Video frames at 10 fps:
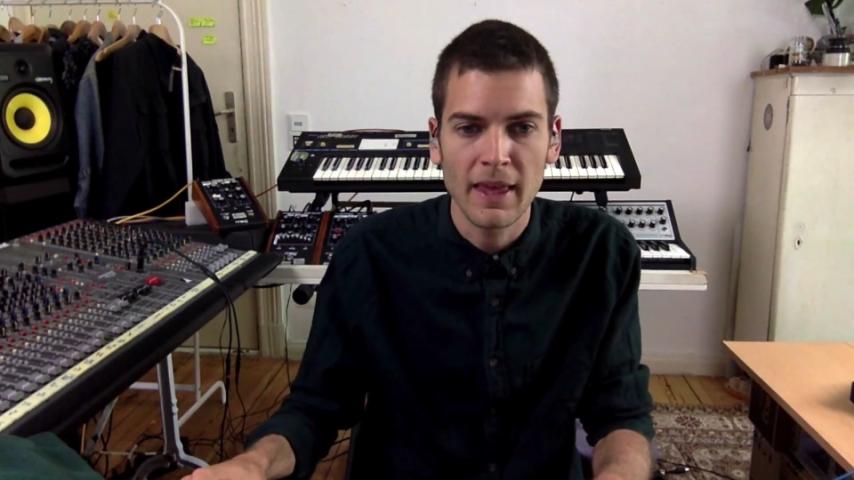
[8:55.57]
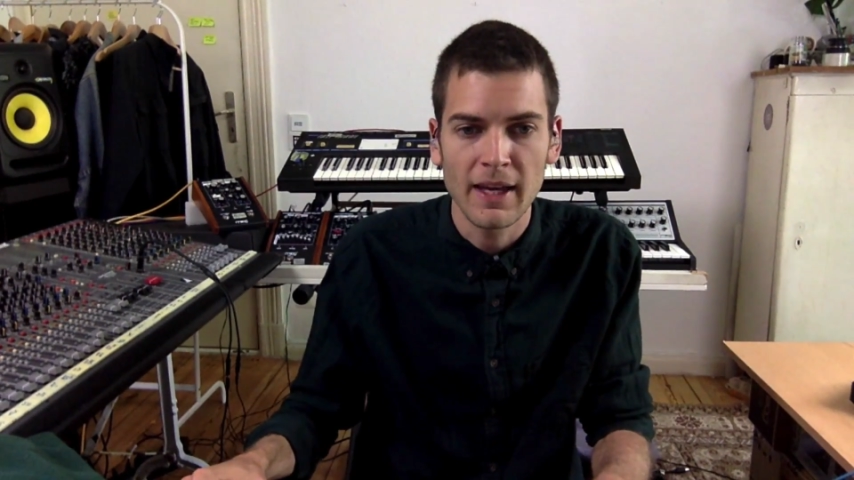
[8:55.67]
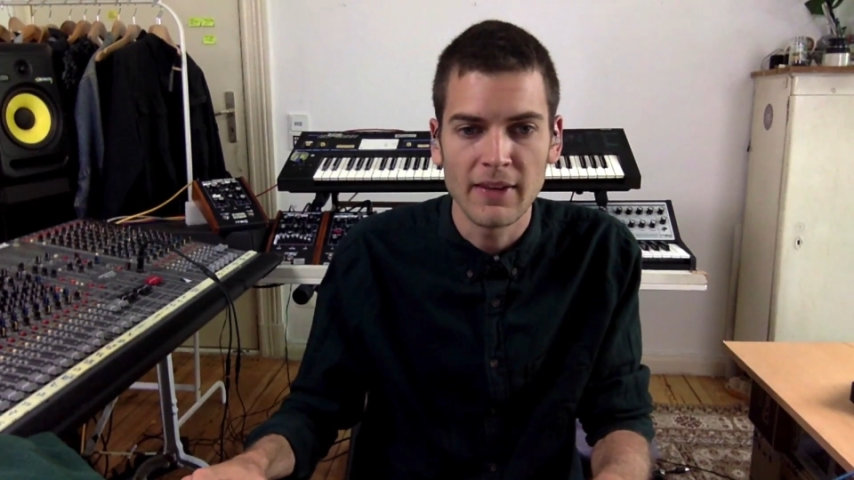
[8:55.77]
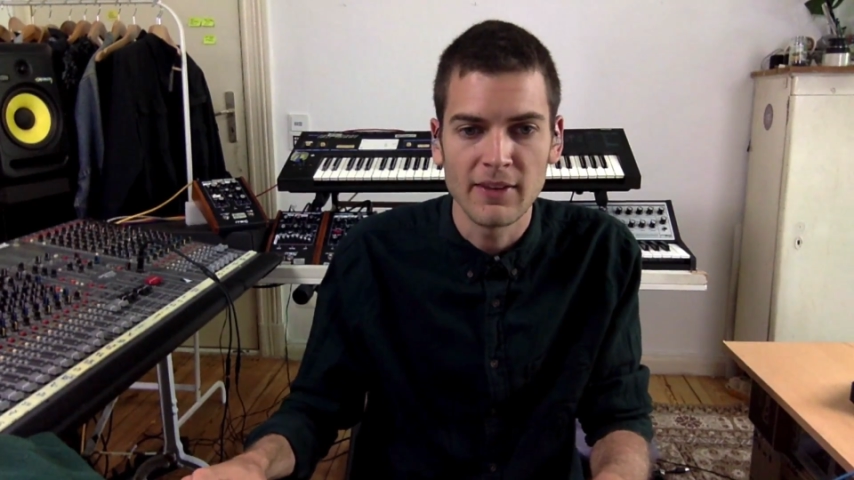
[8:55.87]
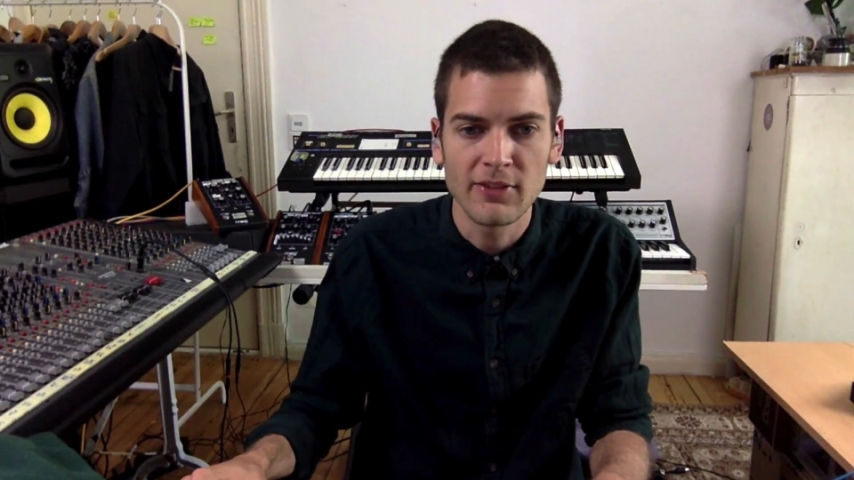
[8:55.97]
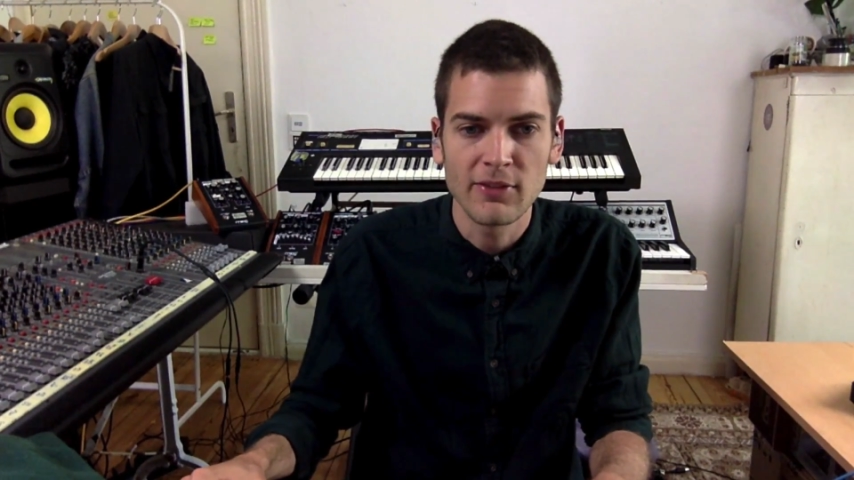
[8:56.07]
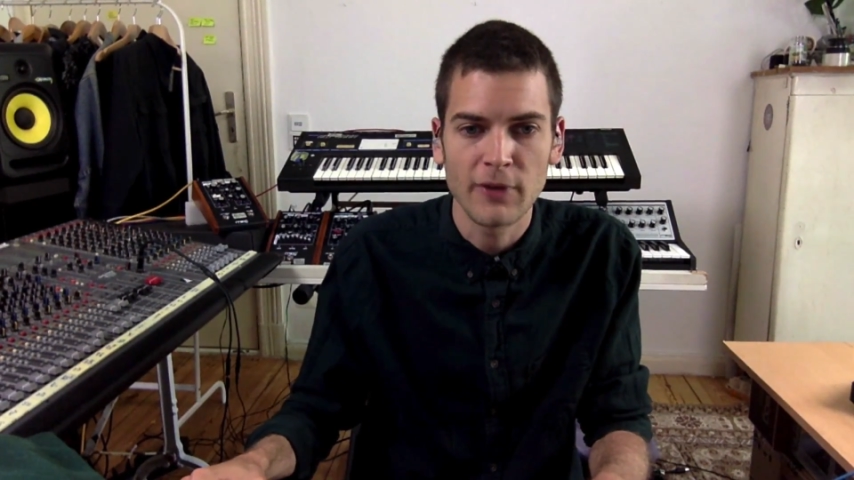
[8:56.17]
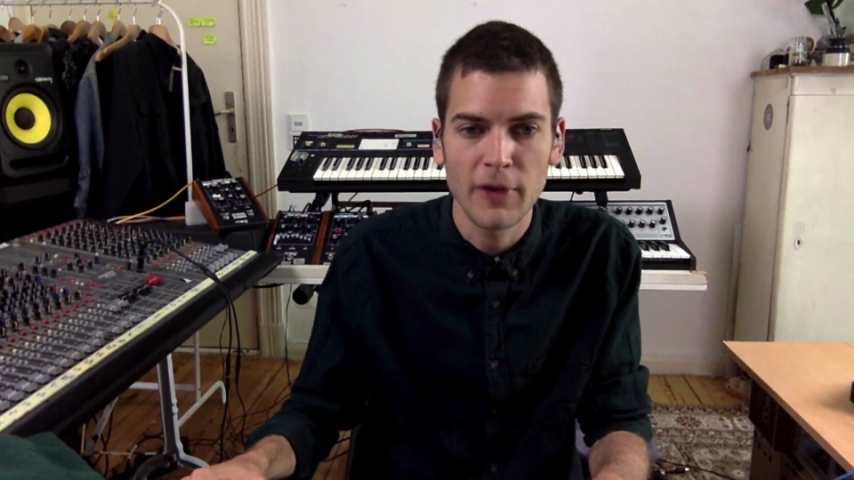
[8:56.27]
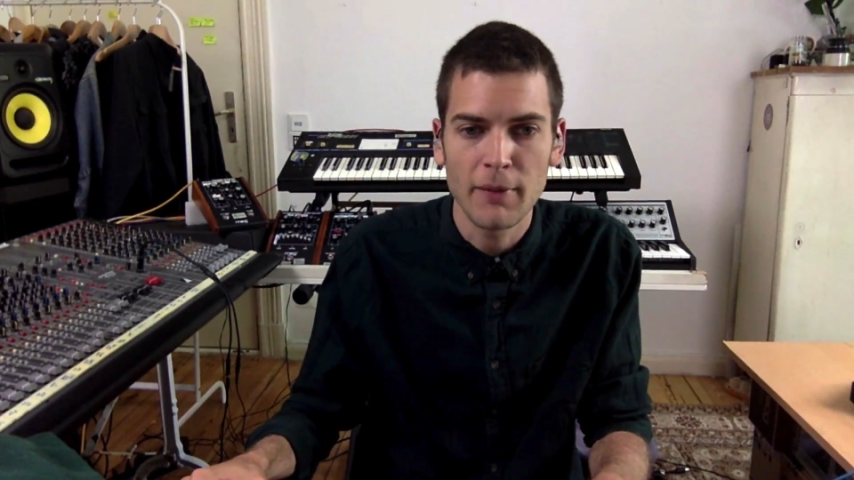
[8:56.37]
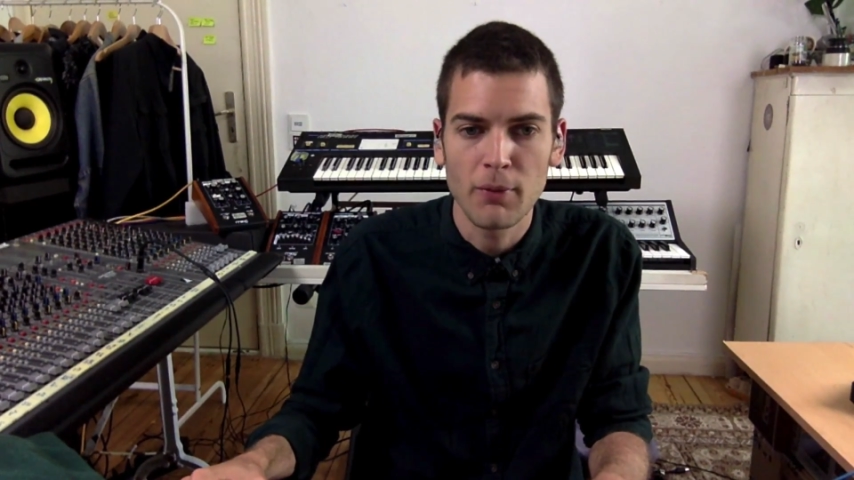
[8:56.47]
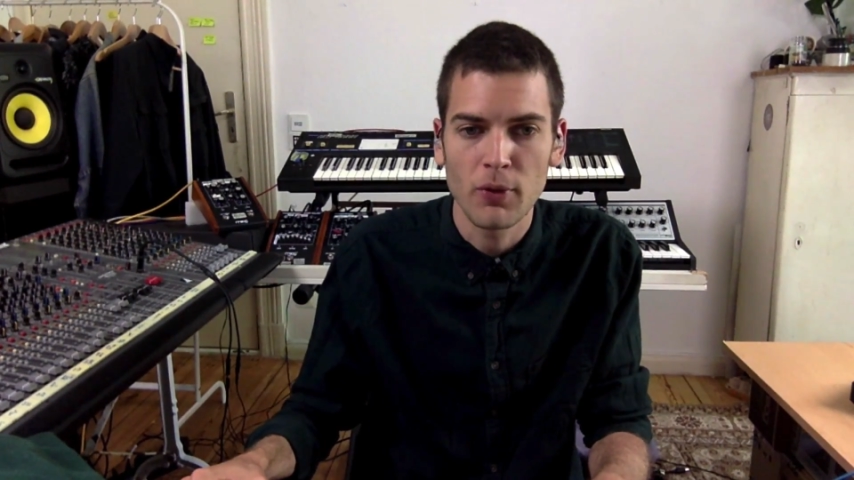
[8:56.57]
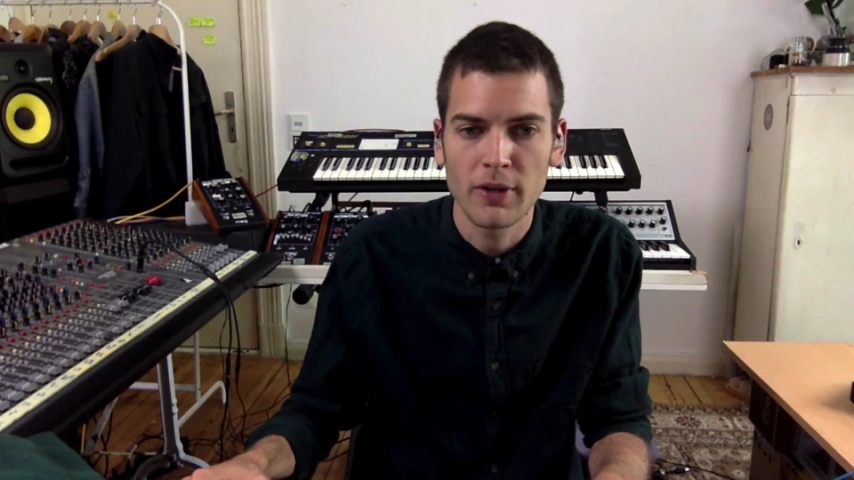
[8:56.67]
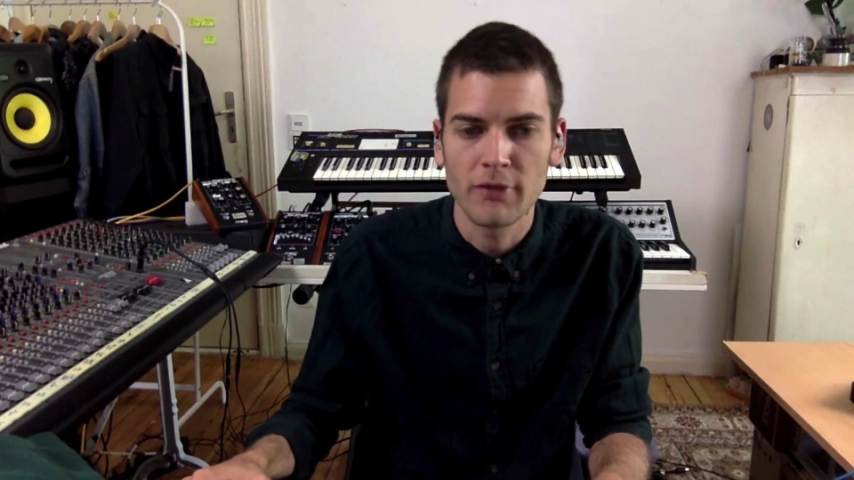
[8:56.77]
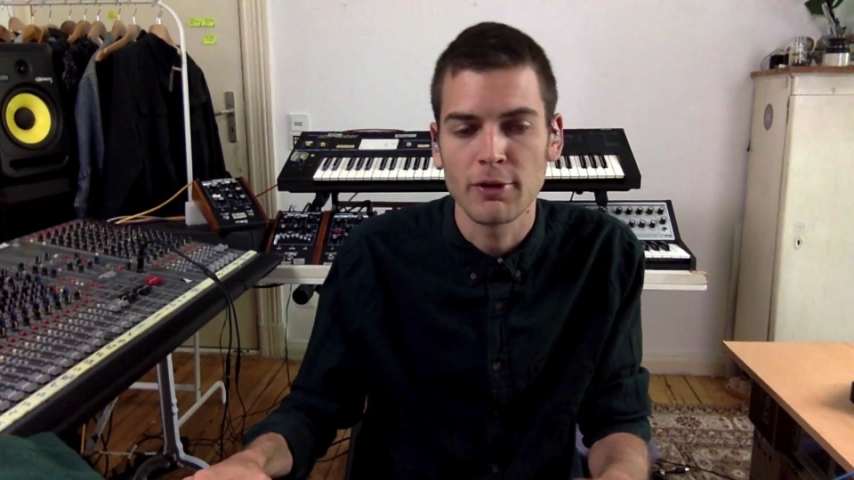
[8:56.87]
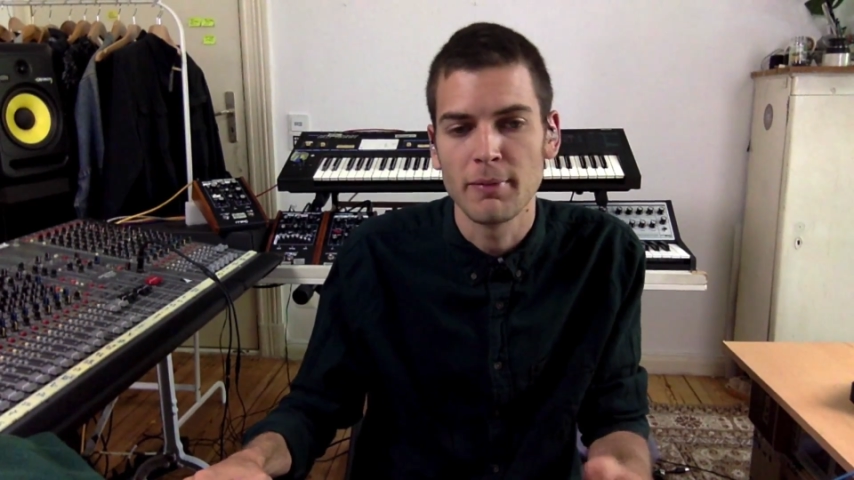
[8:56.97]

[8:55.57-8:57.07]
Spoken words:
And this is very important for